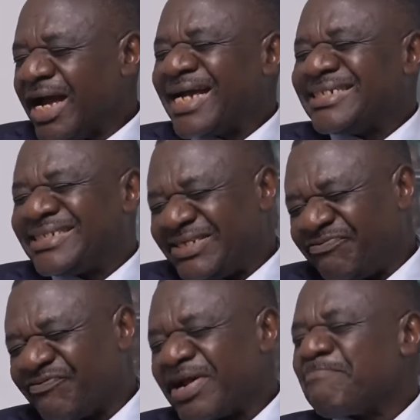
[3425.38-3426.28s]
a
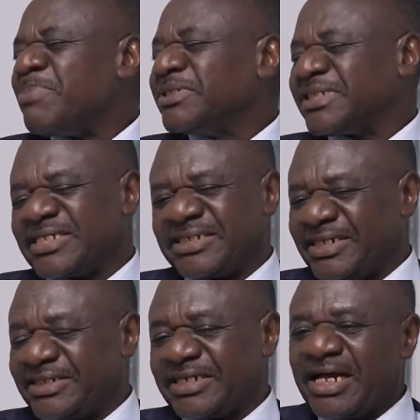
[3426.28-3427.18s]
different
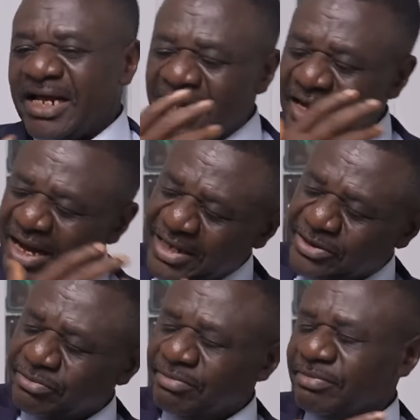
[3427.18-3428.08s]
percentage
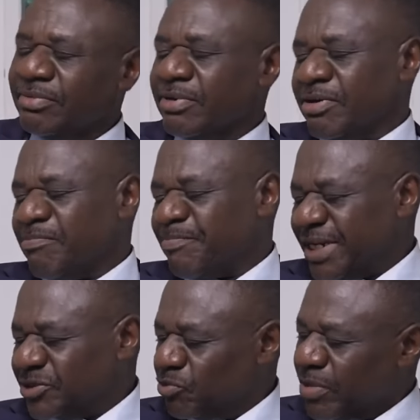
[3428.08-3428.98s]
as
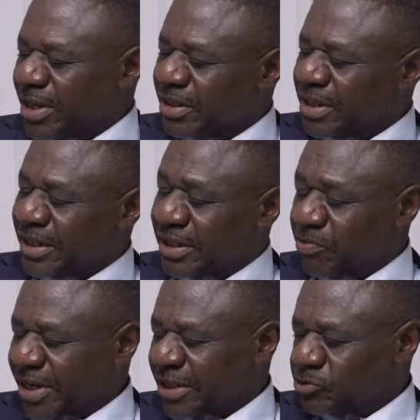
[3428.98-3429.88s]
compared to the
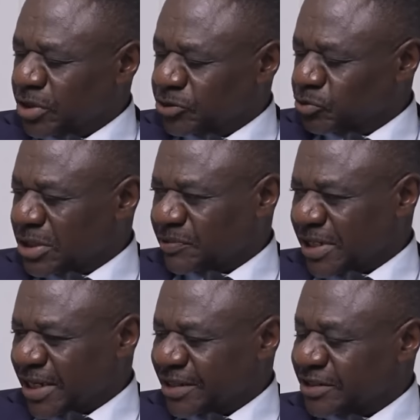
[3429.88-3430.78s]
one in
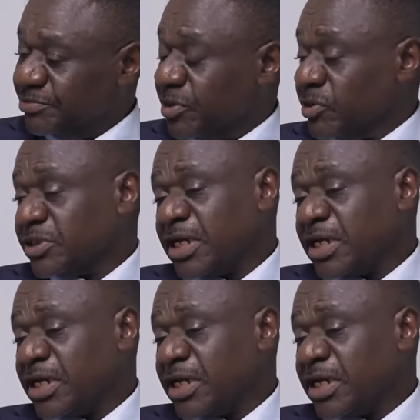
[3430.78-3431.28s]
2018? Because,